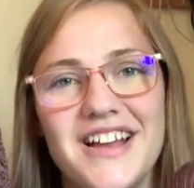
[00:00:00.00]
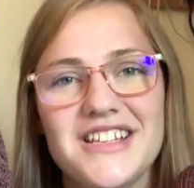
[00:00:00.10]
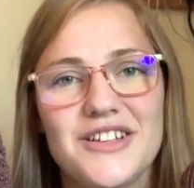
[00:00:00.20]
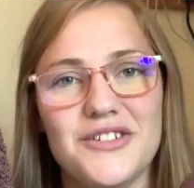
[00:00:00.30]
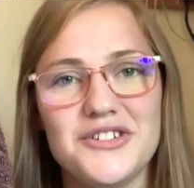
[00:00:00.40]

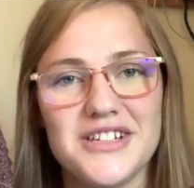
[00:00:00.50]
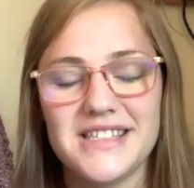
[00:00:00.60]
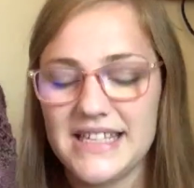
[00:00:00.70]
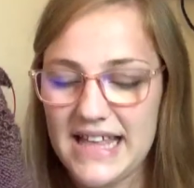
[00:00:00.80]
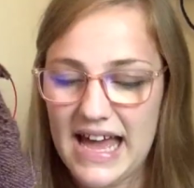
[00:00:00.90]
So you should
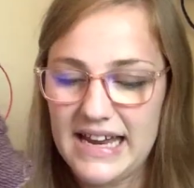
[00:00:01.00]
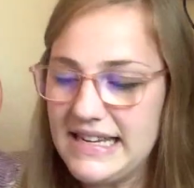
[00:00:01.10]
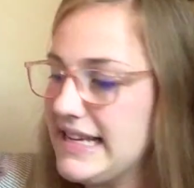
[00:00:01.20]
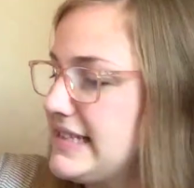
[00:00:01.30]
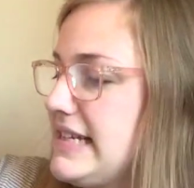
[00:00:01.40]
see that
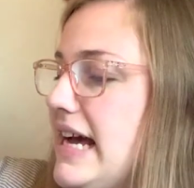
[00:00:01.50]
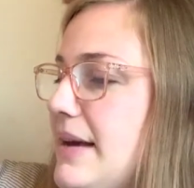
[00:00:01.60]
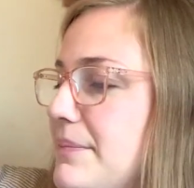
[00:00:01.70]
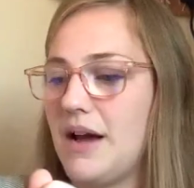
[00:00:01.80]
next time.